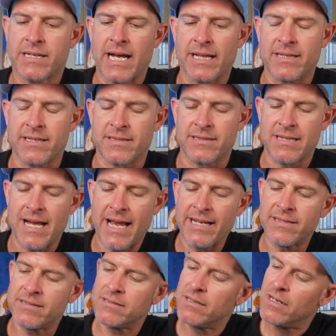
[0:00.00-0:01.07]
got this
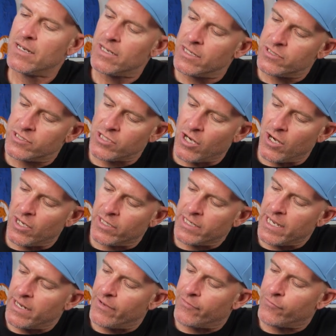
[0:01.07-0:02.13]
nice, dark,
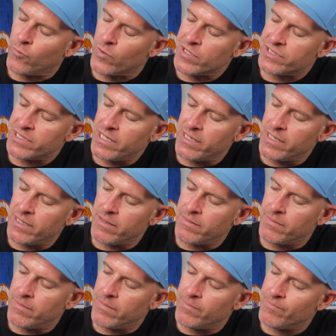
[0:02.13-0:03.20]
kind of foresty,